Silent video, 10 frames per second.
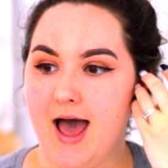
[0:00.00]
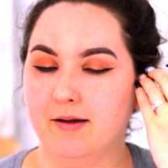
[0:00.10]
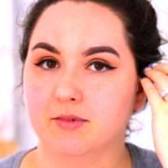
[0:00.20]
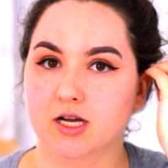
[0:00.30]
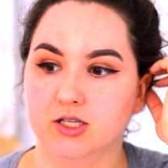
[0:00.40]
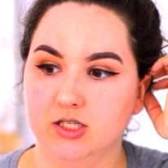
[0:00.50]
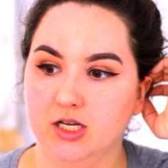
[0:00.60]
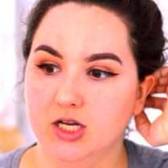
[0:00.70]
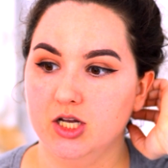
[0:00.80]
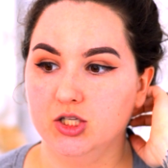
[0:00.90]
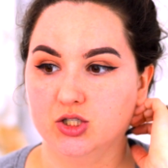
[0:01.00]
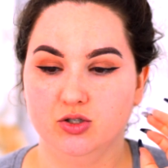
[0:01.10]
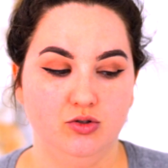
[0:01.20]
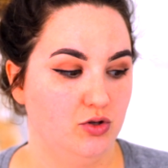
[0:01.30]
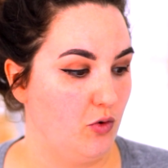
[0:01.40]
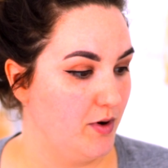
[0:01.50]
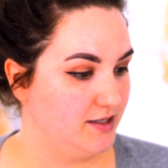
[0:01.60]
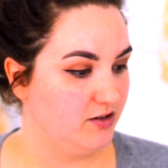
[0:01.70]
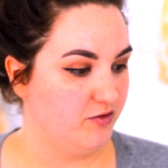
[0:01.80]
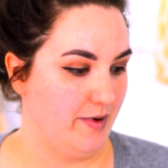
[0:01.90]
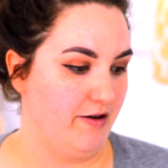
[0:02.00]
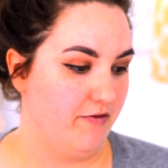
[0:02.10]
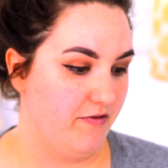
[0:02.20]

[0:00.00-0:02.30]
I'm gonna do the rest of my